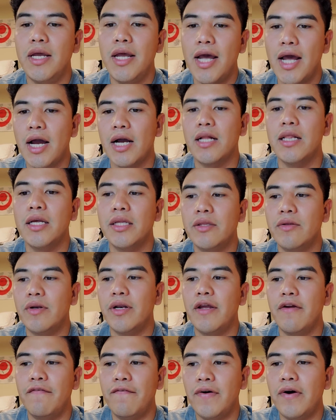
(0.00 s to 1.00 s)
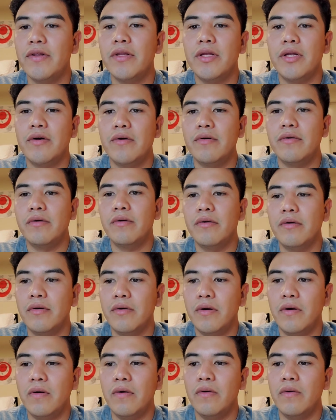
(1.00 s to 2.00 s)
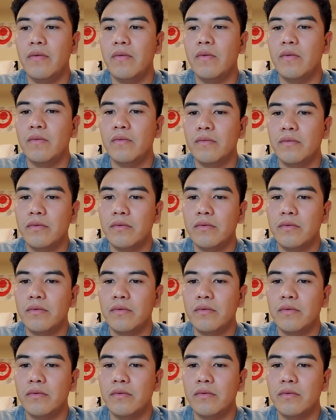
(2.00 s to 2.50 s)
I clicked on it, found it on, on